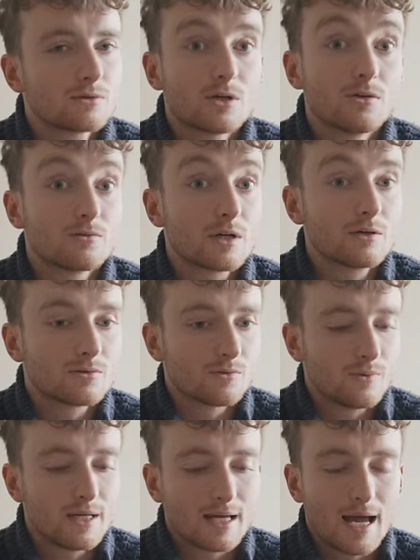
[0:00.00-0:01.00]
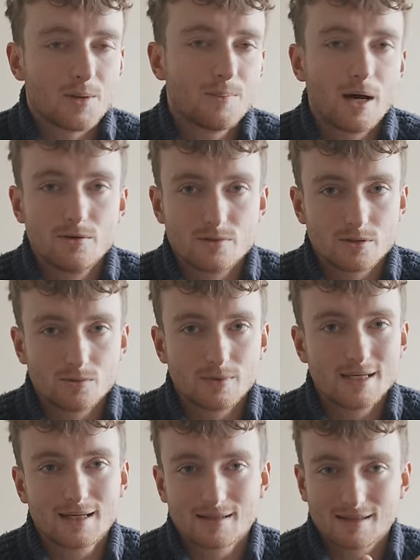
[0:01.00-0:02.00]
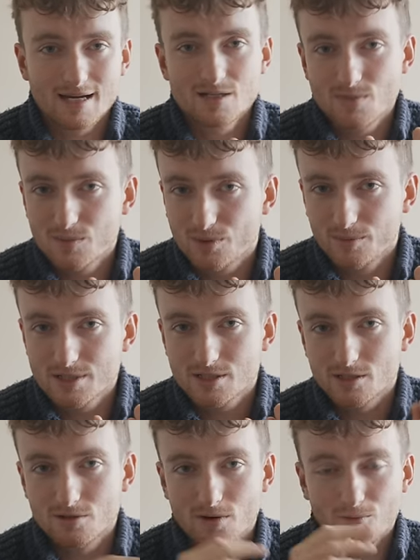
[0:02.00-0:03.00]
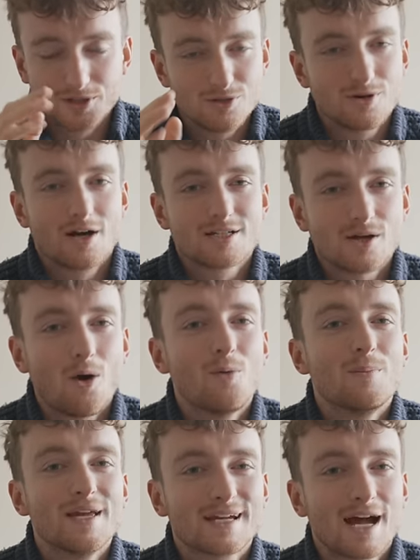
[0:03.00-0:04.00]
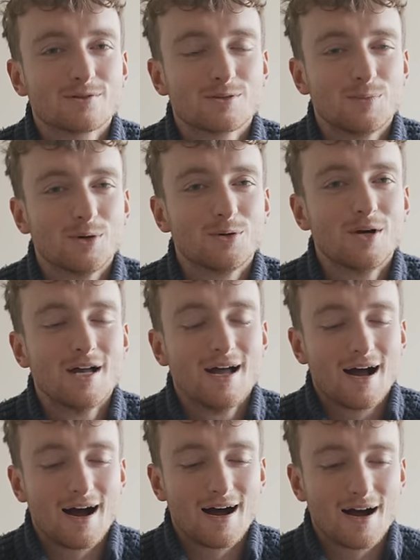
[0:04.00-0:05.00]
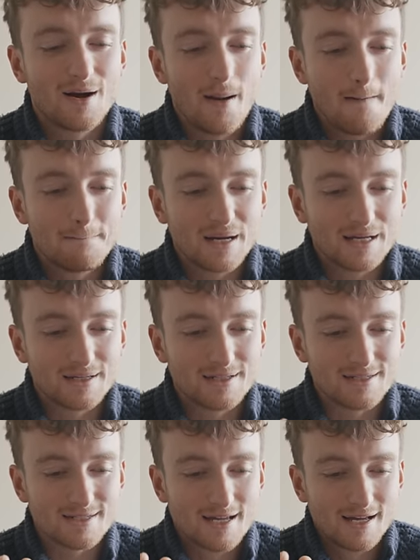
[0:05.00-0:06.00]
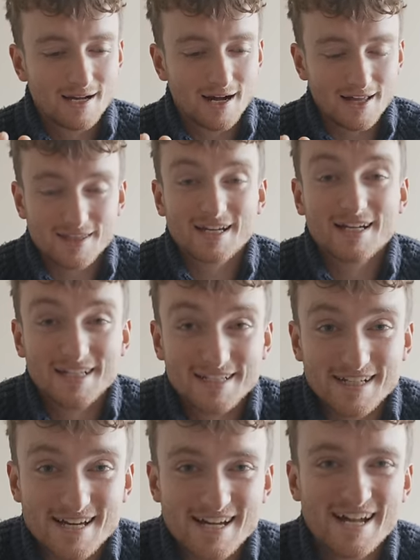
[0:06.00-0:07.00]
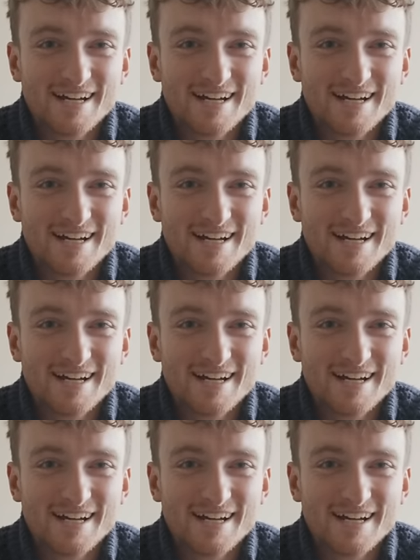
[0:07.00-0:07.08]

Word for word: two reels a week, and a post a week. That is my promise to you. I want you guys to hold me accountable uh, because I think I need it.